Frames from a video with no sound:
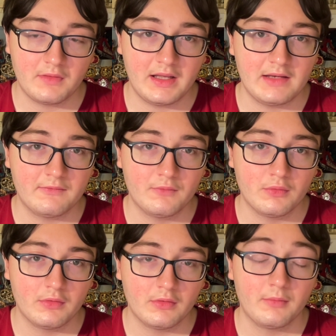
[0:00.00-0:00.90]

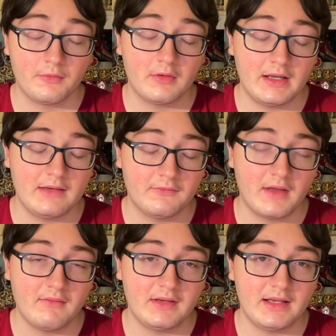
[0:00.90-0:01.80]
84, or I'm sorry,
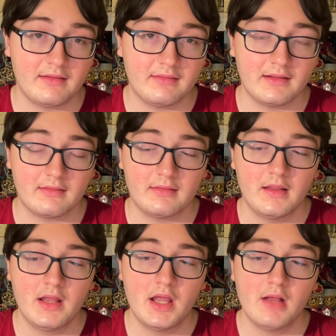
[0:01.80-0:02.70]
85 and 86
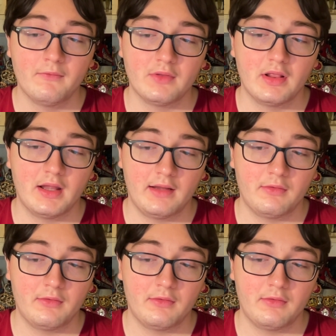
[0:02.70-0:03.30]
for the line.